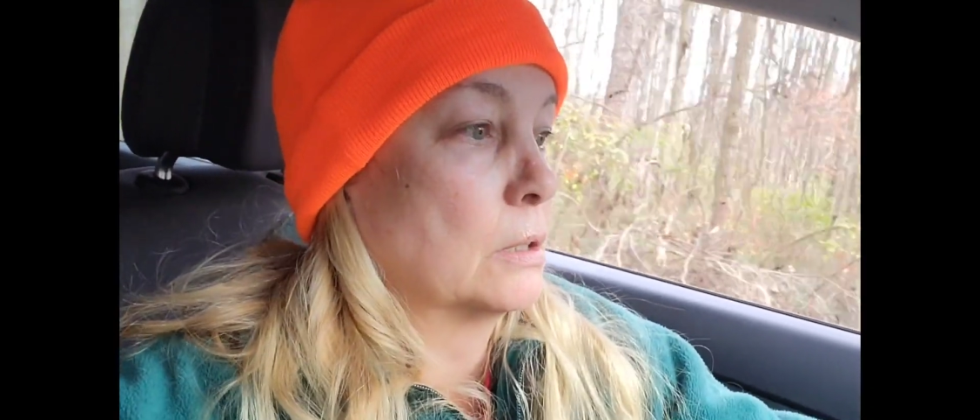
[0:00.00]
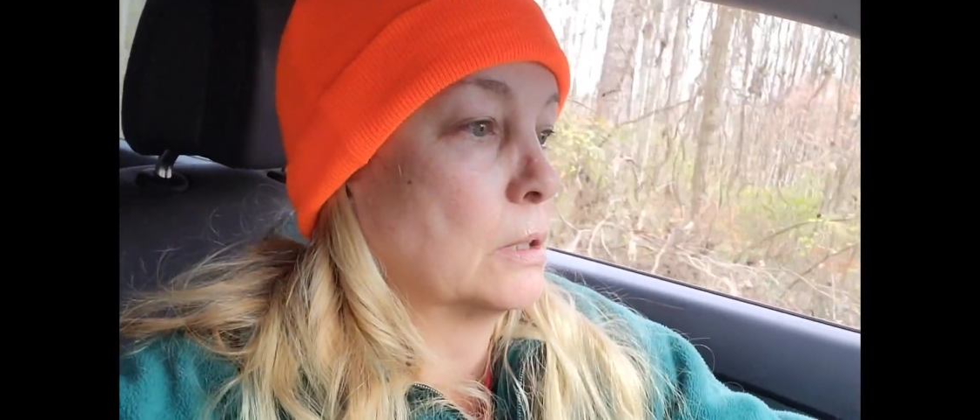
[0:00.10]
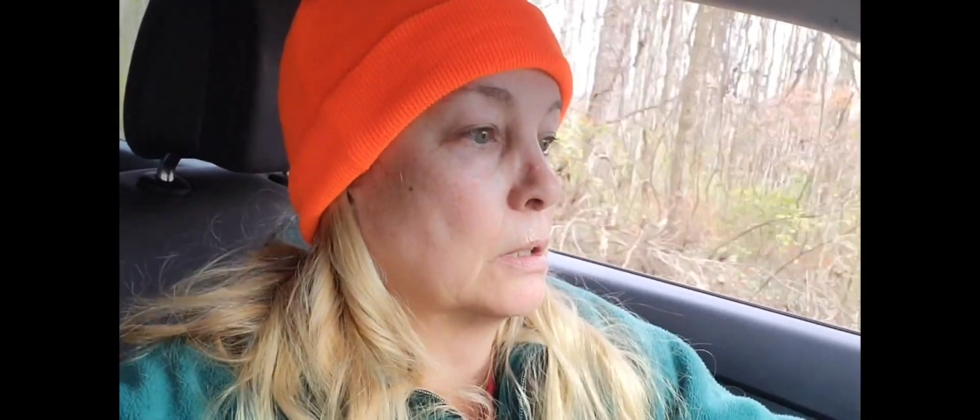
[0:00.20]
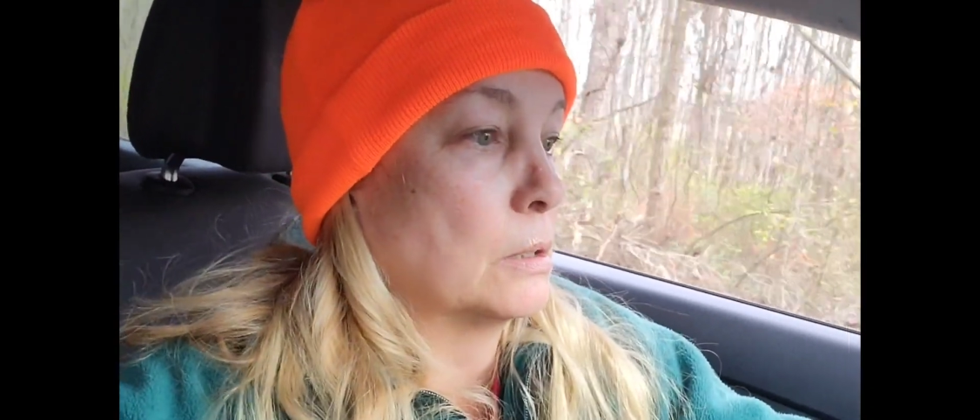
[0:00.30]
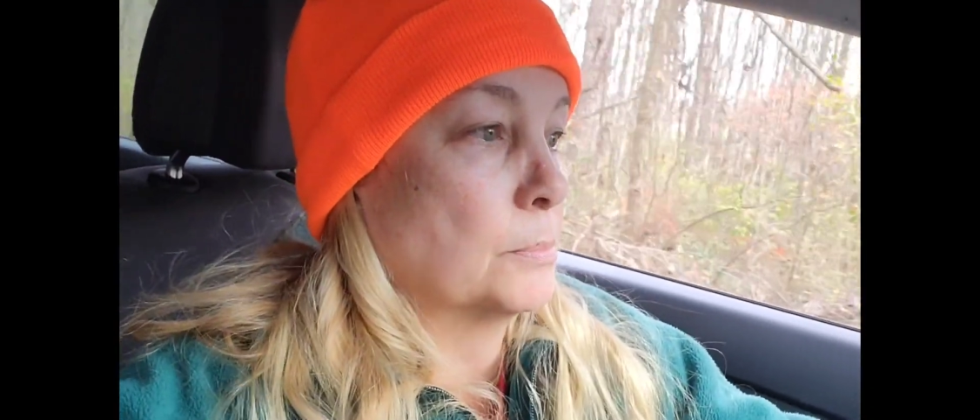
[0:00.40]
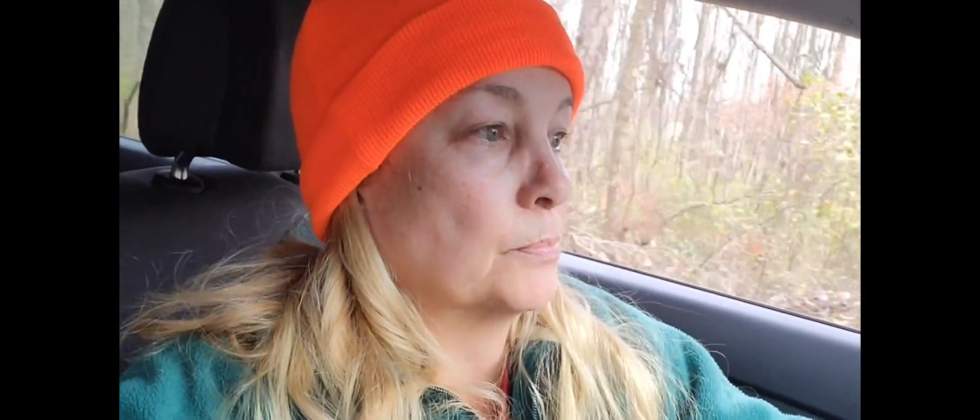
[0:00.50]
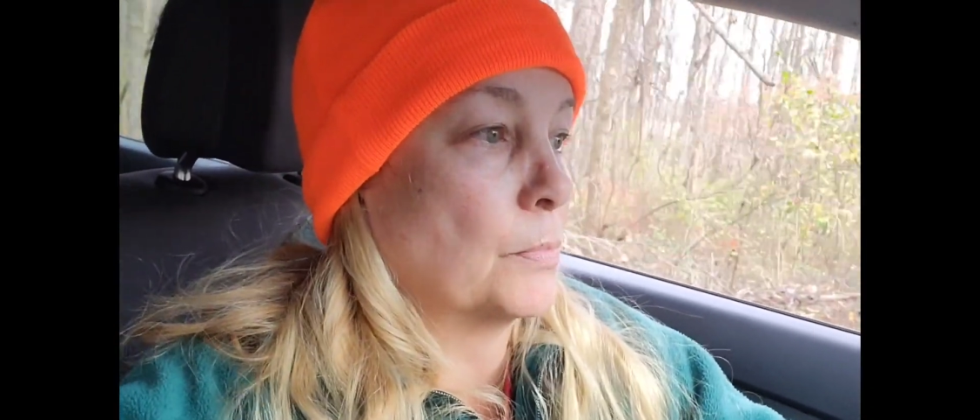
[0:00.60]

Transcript: um,